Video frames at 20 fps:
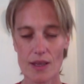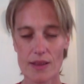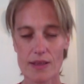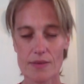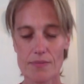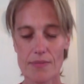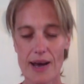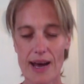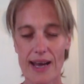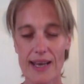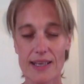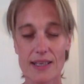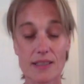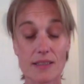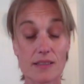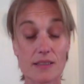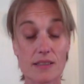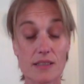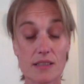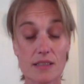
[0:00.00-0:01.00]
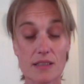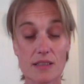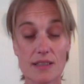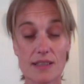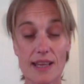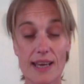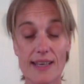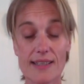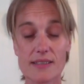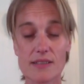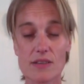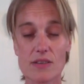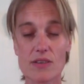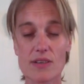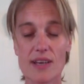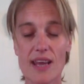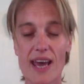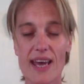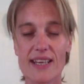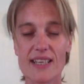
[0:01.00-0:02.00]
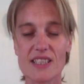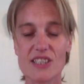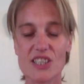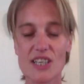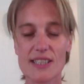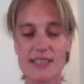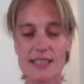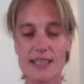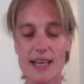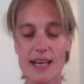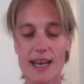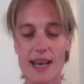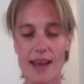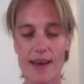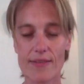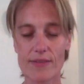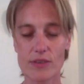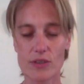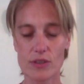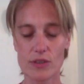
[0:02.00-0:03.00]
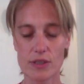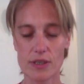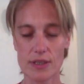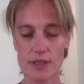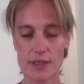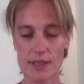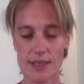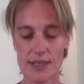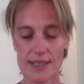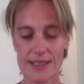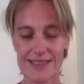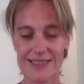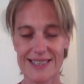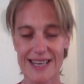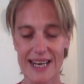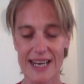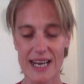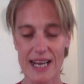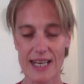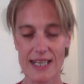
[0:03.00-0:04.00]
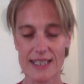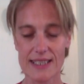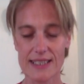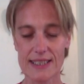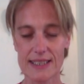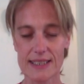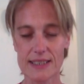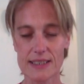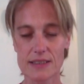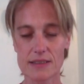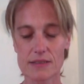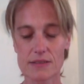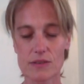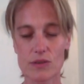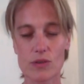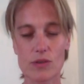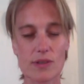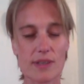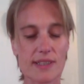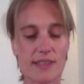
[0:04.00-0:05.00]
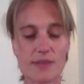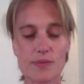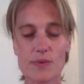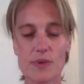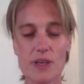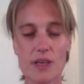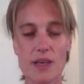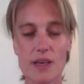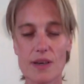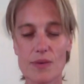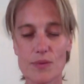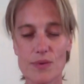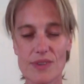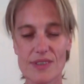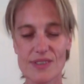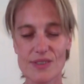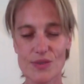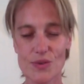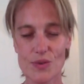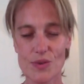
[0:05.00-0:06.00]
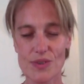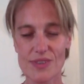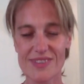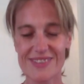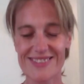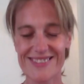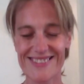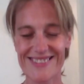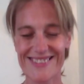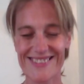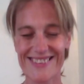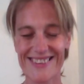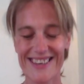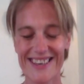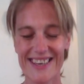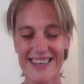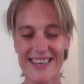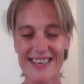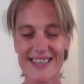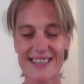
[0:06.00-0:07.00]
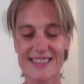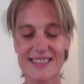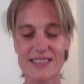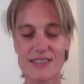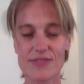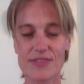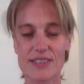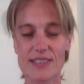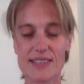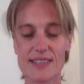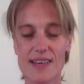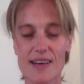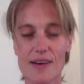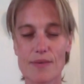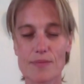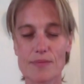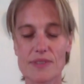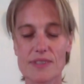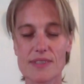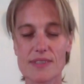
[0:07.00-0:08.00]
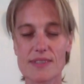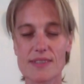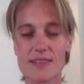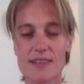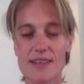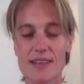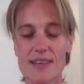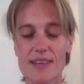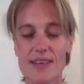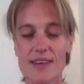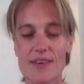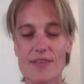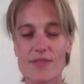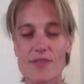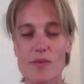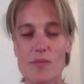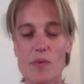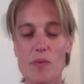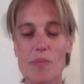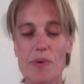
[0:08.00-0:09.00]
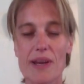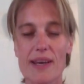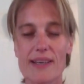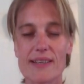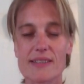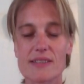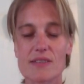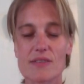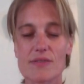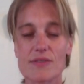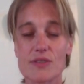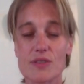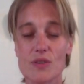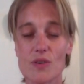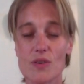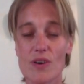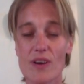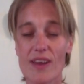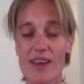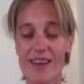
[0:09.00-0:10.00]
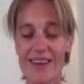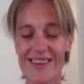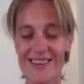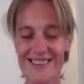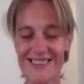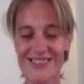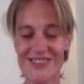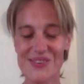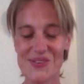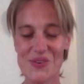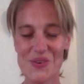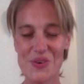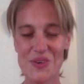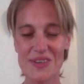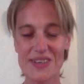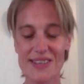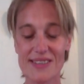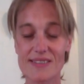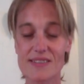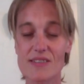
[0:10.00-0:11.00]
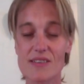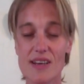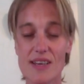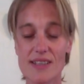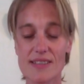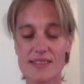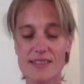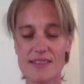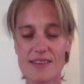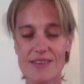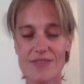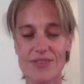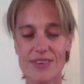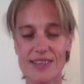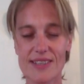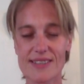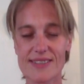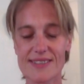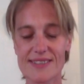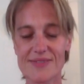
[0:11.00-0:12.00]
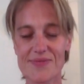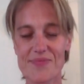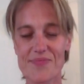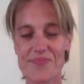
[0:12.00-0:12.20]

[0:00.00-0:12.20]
the mind, less on an energetic level directly. All is working with Source. And if it comes from a place of joy, all is great service.